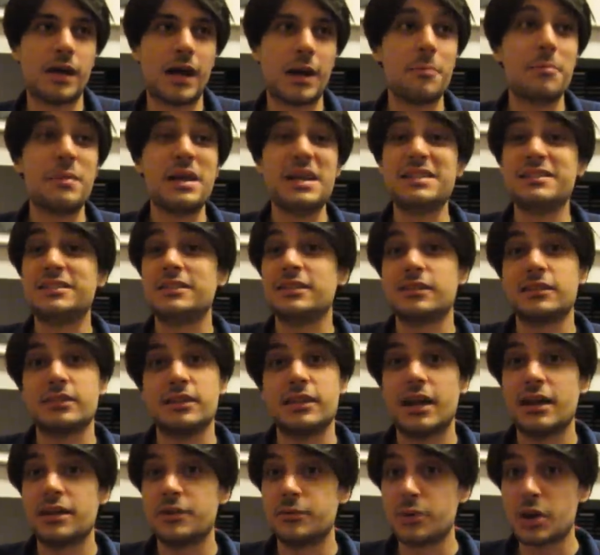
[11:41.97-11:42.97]

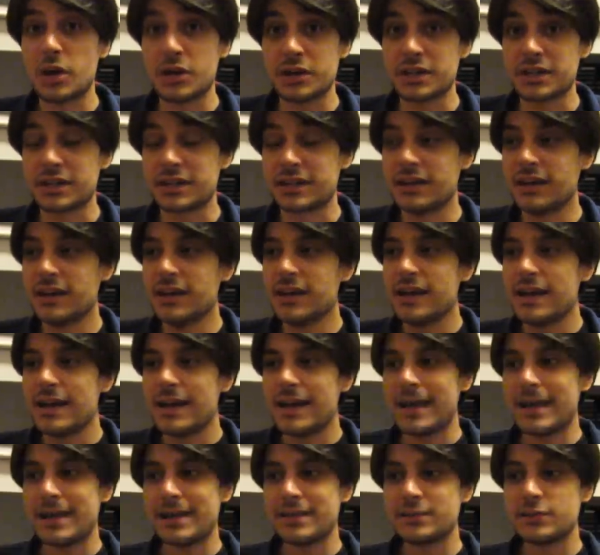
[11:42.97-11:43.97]
amazingly ironic.
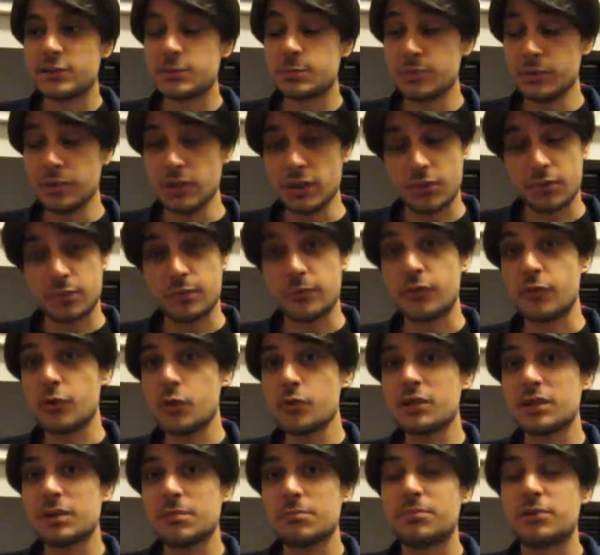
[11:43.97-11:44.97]
And Spirit
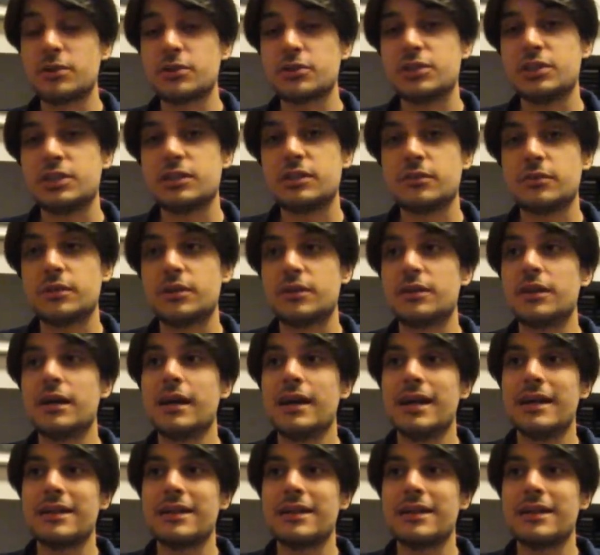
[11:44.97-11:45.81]
Phone in particular